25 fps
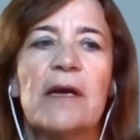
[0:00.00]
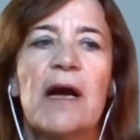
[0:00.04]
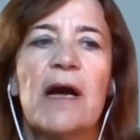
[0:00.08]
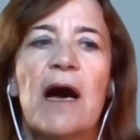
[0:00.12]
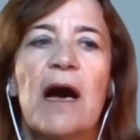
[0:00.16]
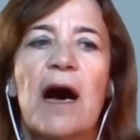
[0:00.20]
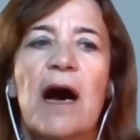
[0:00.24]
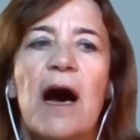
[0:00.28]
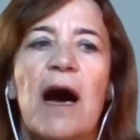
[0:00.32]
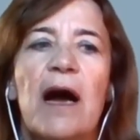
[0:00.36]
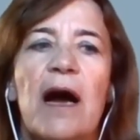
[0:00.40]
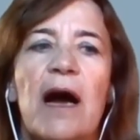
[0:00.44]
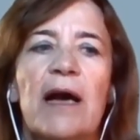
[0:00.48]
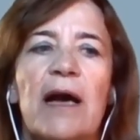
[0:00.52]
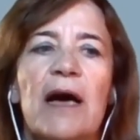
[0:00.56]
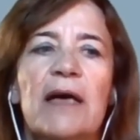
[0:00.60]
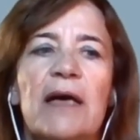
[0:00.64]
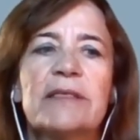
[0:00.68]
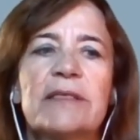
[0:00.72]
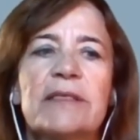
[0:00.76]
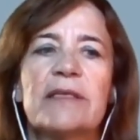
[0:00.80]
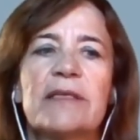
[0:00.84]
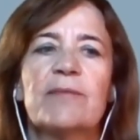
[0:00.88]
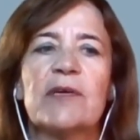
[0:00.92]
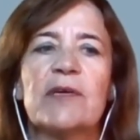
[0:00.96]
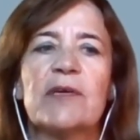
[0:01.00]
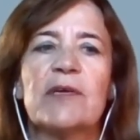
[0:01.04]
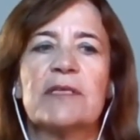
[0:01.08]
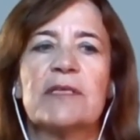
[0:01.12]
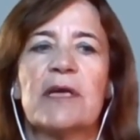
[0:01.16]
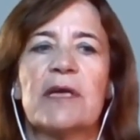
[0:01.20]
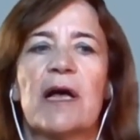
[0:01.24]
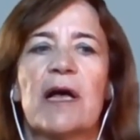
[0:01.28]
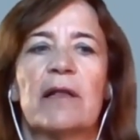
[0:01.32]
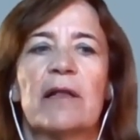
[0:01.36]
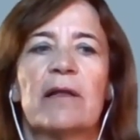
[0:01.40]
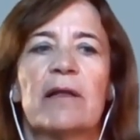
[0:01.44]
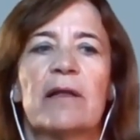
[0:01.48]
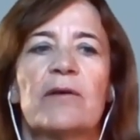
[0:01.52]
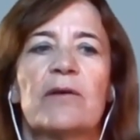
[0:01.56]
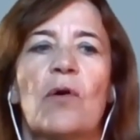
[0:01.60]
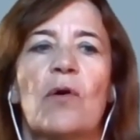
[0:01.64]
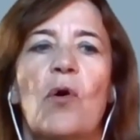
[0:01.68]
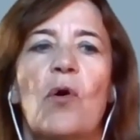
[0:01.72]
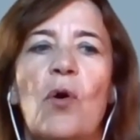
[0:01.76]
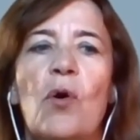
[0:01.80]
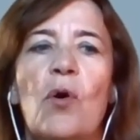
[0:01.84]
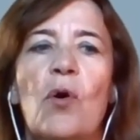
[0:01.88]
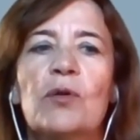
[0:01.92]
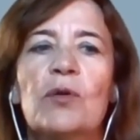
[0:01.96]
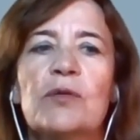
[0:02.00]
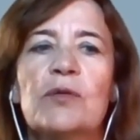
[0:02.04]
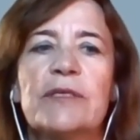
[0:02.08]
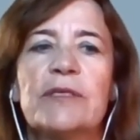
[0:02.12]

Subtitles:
Our customers are all